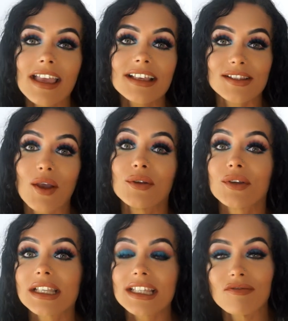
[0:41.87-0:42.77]
So you
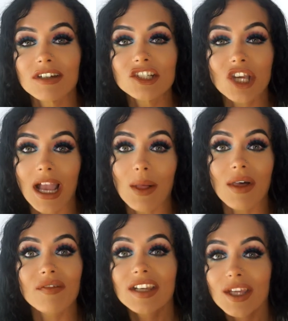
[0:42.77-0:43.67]
can definitely check out
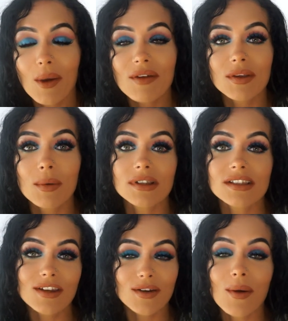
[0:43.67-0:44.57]
that video if you want
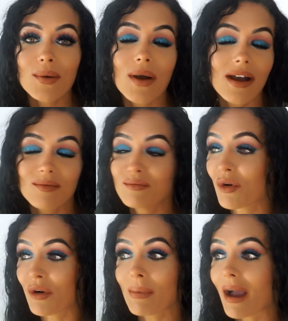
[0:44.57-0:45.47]
to know
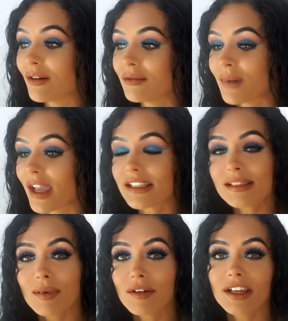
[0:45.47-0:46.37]
more about my
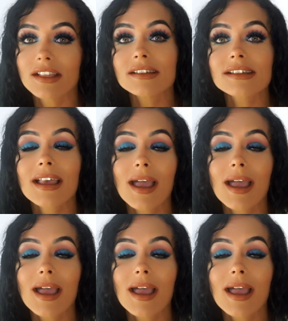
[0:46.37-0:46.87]
experience.